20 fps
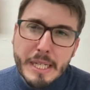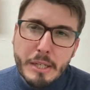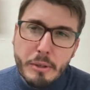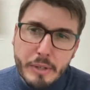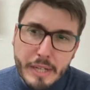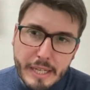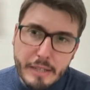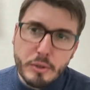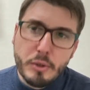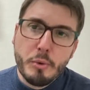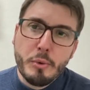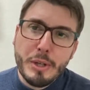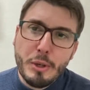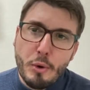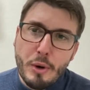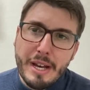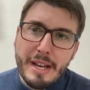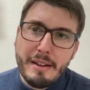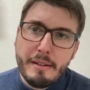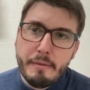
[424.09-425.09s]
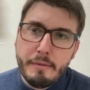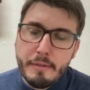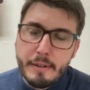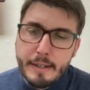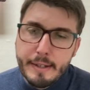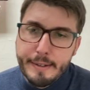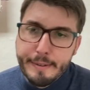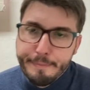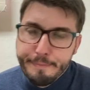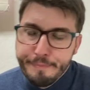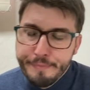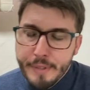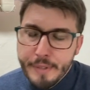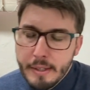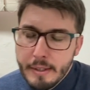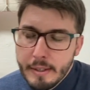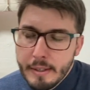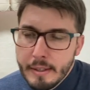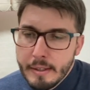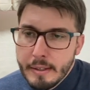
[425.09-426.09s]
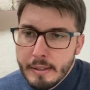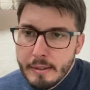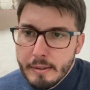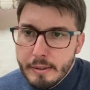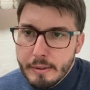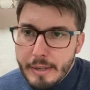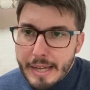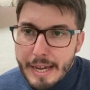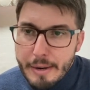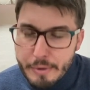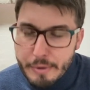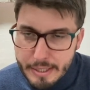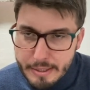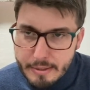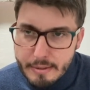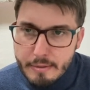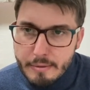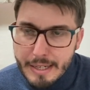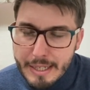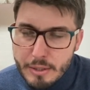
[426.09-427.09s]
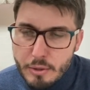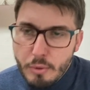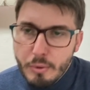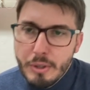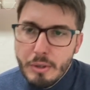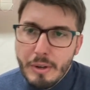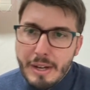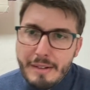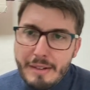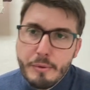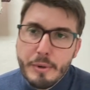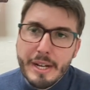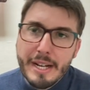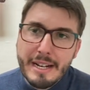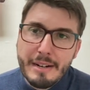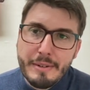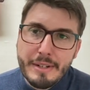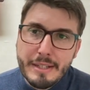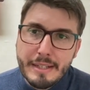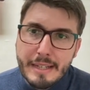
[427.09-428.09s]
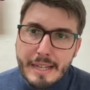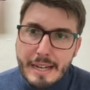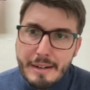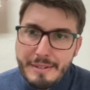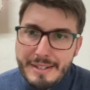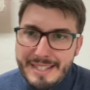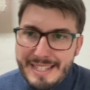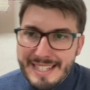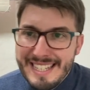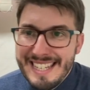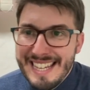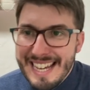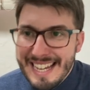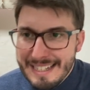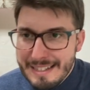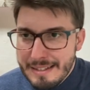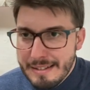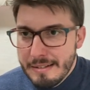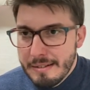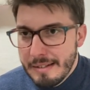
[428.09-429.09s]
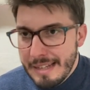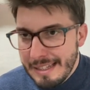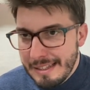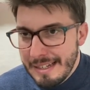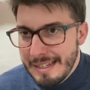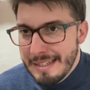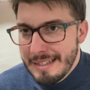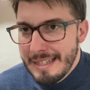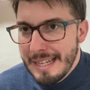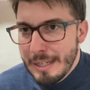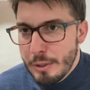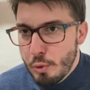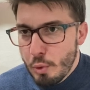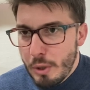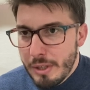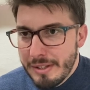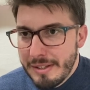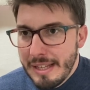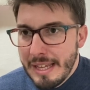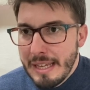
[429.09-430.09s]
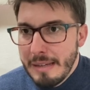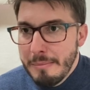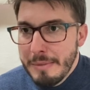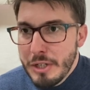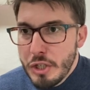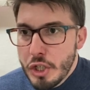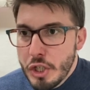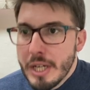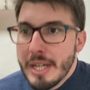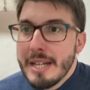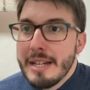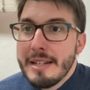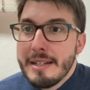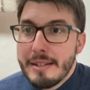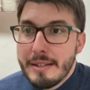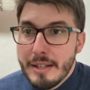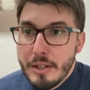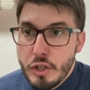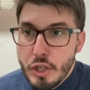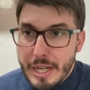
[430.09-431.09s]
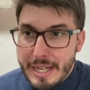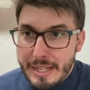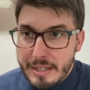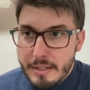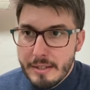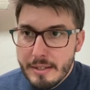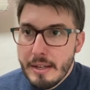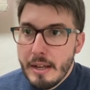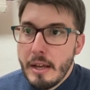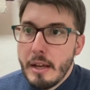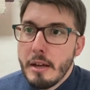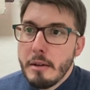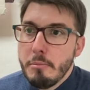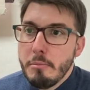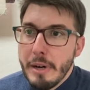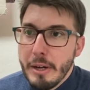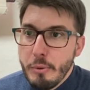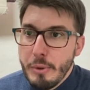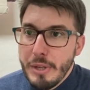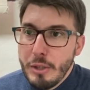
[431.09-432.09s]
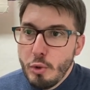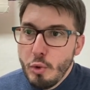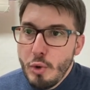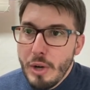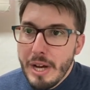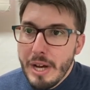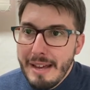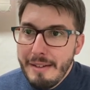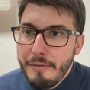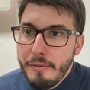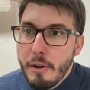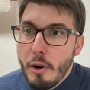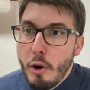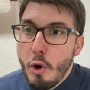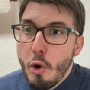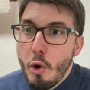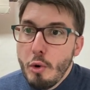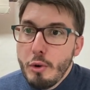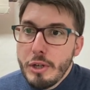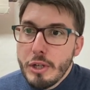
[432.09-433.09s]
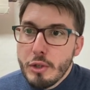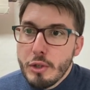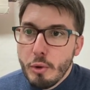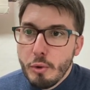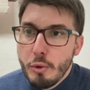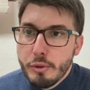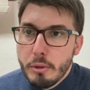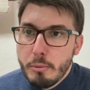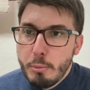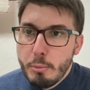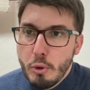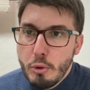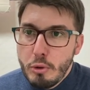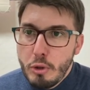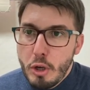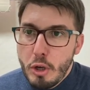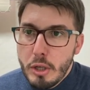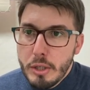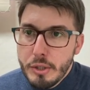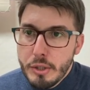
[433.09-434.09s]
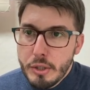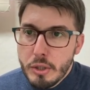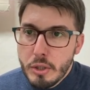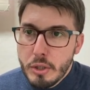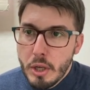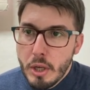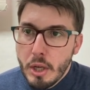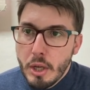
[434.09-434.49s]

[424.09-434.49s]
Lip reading: okay, so we don't have caries, right? So we don't have recurrent caries yet. At least that's what the image suggests. But we do have horizontal bone loss